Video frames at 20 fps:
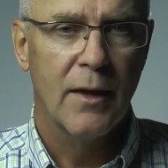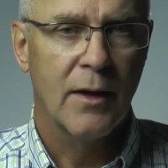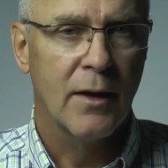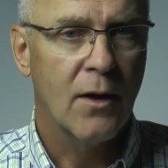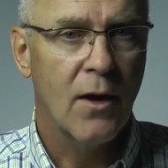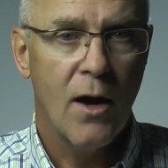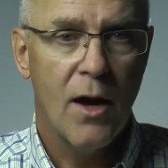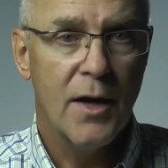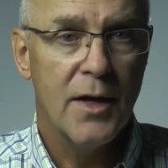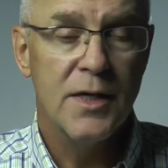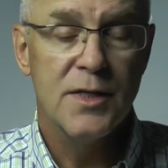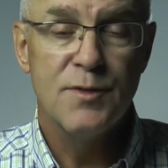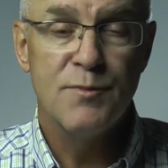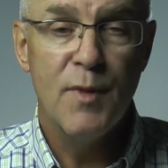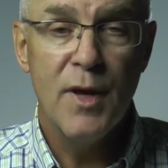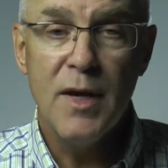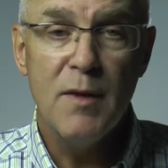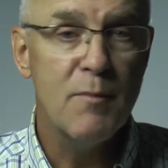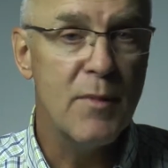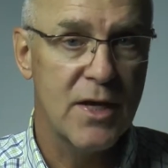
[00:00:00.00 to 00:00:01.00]
God has
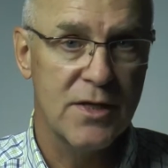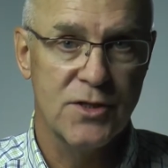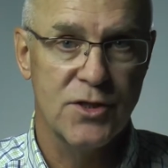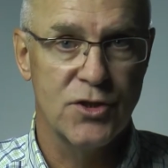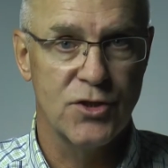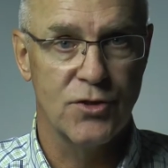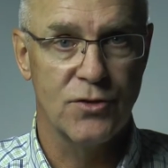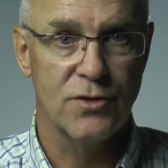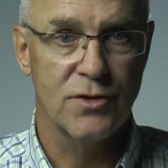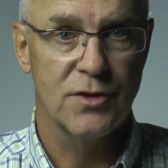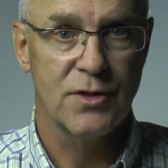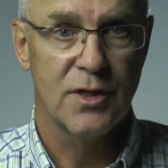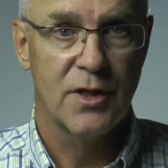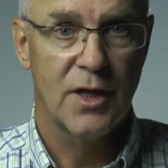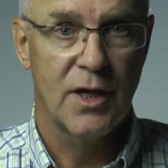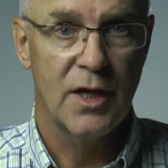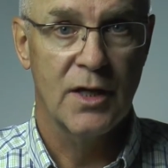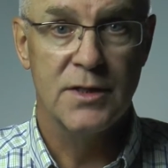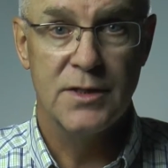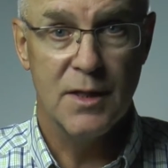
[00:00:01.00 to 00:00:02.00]
many messengers,
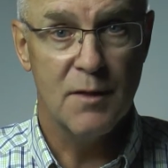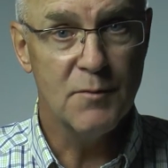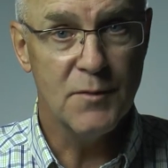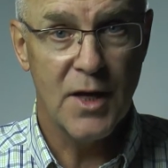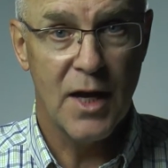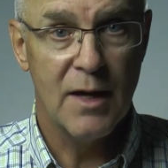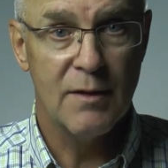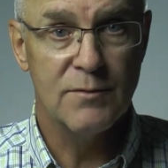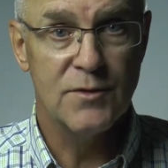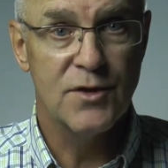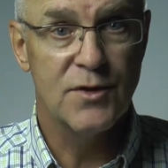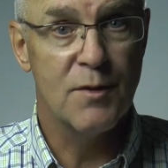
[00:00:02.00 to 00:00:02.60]
and sometimes